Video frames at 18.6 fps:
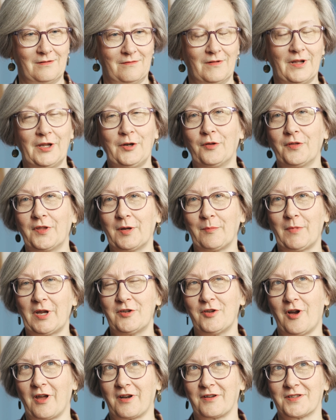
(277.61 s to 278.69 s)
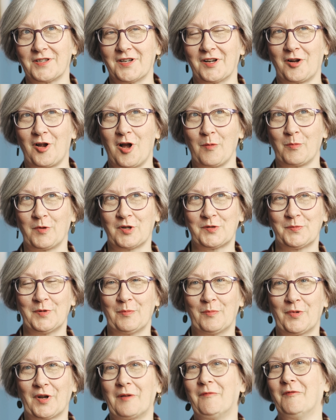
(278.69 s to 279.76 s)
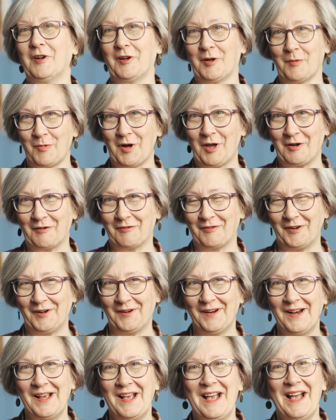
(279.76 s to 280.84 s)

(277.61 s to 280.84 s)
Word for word: Well, I don't think my daughter's an accomplishment, but I'm very proud of her.